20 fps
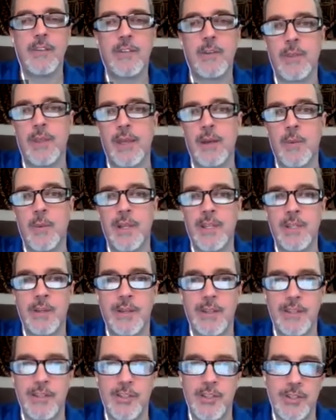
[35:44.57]
so that when
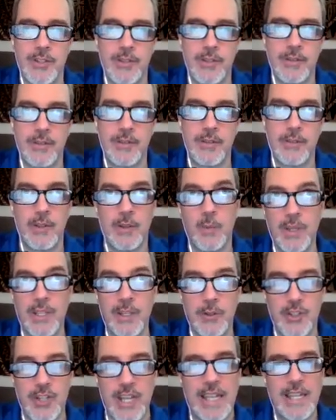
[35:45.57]

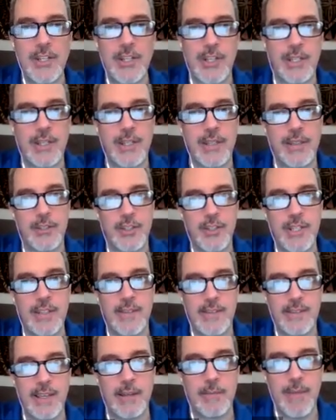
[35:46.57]
you change it in the
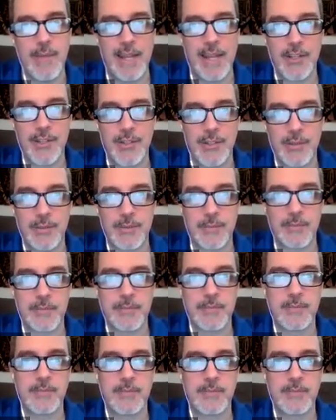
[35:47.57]
Sheet Set Manager,